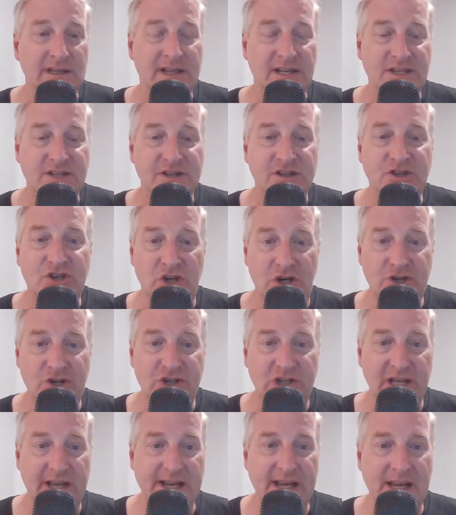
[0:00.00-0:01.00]
That's the
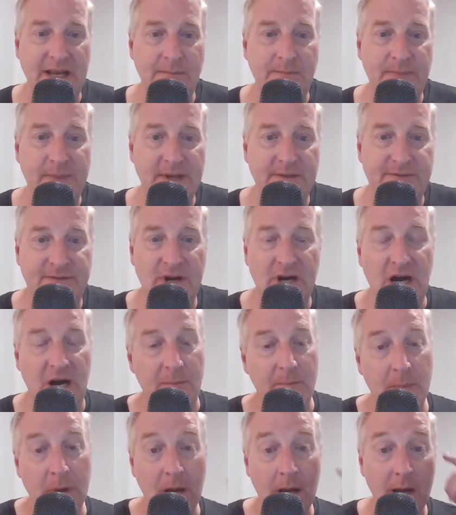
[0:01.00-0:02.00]
church lady
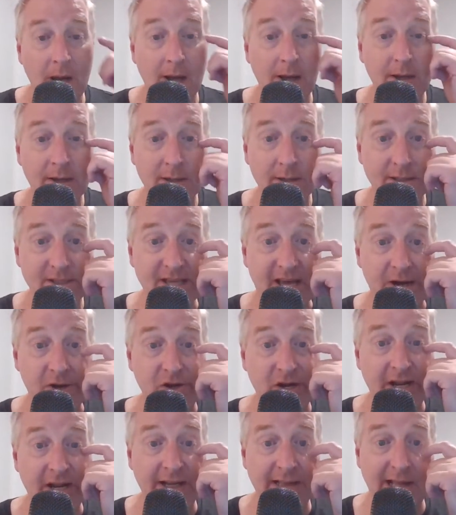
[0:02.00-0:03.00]
from
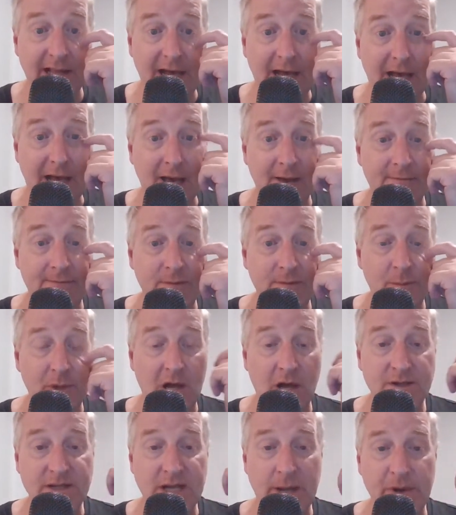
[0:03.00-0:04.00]
Saturday Night Live from a
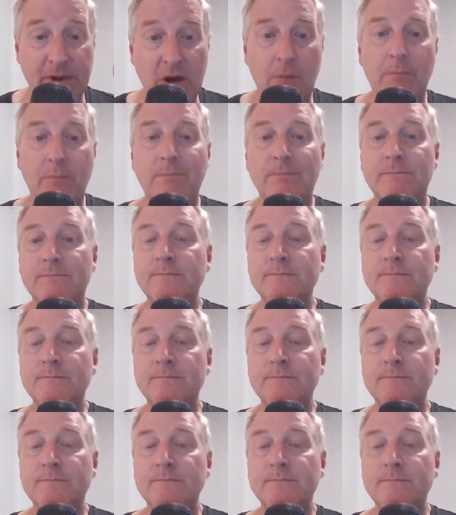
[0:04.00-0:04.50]
long time ago.